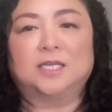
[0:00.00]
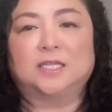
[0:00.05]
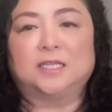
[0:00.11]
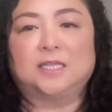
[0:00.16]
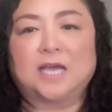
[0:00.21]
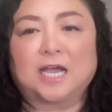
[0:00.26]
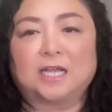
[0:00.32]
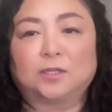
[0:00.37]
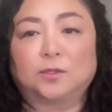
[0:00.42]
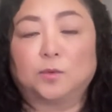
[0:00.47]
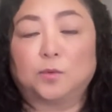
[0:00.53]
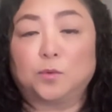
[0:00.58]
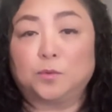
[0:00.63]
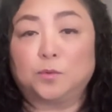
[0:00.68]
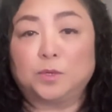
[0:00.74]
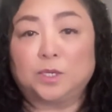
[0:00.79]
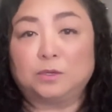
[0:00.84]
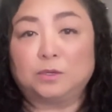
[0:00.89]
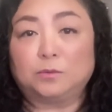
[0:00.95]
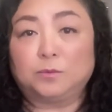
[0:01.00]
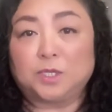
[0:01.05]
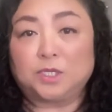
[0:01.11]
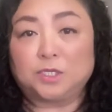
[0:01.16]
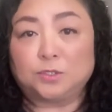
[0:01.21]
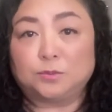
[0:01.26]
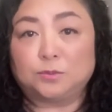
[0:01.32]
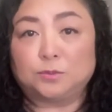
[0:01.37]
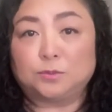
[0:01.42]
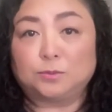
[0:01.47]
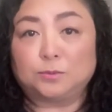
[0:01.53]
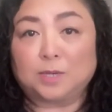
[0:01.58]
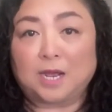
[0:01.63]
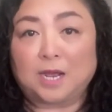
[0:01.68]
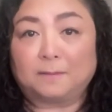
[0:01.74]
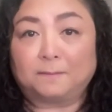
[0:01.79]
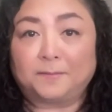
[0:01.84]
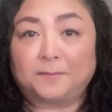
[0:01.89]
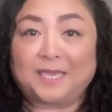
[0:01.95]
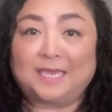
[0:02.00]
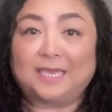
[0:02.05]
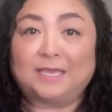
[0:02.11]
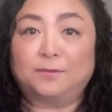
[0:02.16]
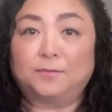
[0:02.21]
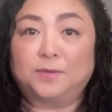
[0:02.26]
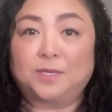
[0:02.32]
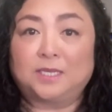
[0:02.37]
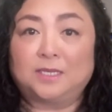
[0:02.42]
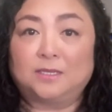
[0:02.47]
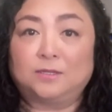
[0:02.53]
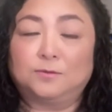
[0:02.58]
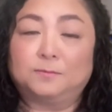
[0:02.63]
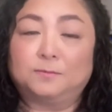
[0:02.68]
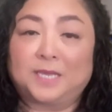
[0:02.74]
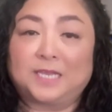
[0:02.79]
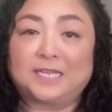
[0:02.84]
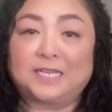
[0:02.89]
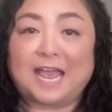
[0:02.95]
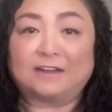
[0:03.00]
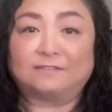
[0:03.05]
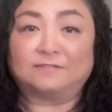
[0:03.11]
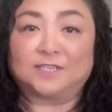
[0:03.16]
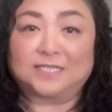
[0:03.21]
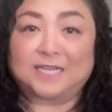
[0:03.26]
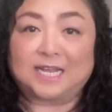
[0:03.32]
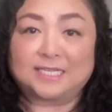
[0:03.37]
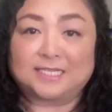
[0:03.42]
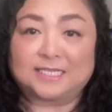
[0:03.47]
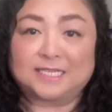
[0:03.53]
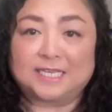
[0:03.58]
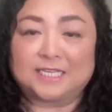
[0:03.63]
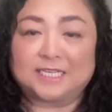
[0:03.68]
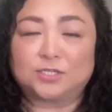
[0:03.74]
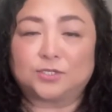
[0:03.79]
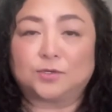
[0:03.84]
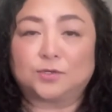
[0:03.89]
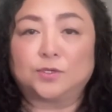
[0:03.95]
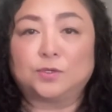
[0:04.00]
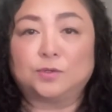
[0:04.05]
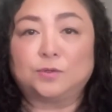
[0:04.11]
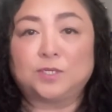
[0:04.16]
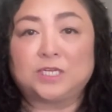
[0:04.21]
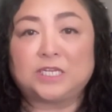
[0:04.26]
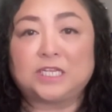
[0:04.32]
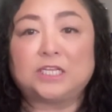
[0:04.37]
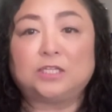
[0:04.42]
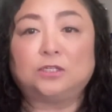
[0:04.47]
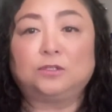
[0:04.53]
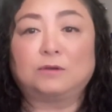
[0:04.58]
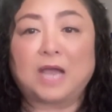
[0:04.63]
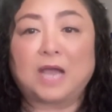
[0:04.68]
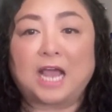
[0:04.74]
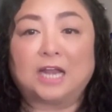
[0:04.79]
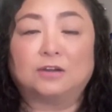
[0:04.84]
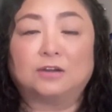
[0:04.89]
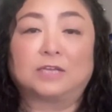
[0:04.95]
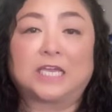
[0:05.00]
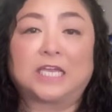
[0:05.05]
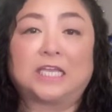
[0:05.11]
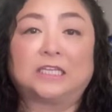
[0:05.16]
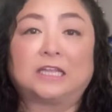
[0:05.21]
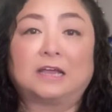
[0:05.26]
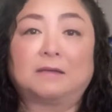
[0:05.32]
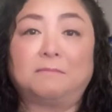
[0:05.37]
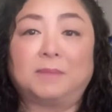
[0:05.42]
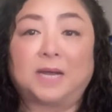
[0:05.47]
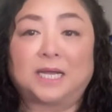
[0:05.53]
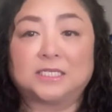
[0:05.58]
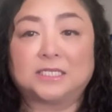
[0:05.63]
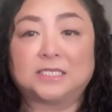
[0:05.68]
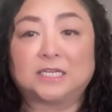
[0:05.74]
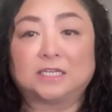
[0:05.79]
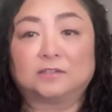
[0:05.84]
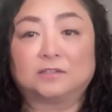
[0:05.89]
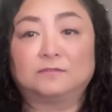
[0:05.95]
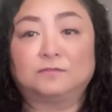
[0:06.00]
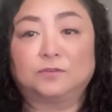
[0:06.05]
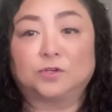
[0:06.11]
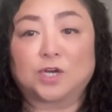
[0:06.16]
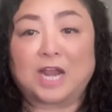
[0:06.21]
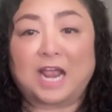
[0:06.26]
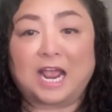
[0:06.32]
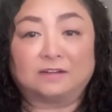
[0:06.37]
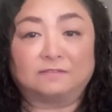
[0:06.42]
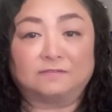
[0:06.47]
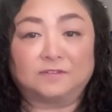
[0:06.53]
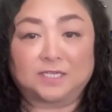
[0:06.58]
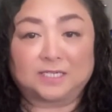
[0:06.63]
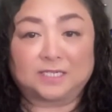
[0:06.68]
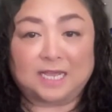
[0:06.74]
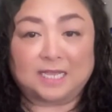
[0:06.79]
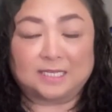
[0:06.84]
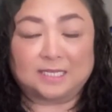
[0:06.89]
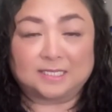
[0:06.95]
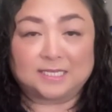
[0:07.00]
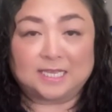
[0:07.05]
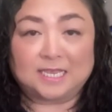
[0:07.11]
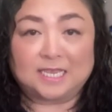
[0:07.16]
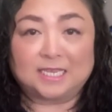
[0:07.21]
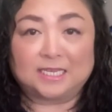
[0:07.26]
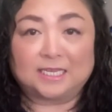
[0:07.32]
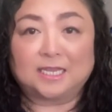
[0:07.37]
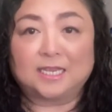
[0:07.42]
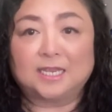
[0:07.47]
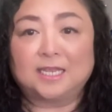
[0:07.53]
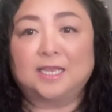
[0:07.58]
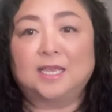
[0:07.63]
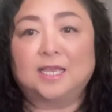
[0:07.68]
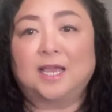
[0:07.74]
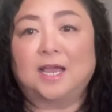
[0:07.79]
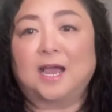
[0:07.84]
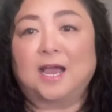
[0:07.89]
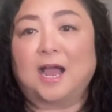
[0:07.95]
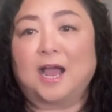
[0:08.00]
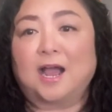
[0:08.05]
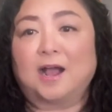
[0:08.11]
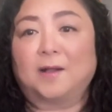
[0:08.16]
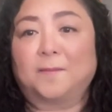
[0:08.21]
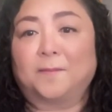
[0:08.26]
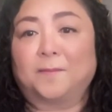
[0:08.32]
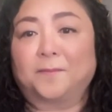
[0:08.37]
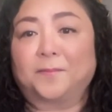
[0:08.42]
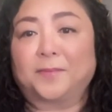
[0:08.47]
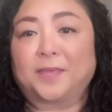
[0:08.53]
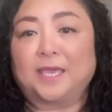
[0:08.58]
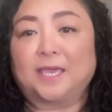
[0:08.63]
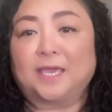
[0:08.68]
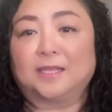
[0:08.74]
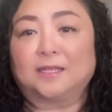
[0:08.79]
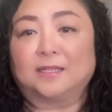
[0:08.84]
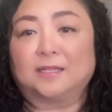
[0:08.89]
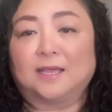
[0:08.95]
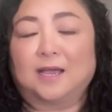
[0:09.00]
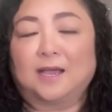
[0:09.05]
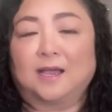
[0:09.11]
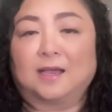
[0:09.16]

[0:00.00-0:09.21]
that we do paid advertising. So you need to allocate a budget for advertising. And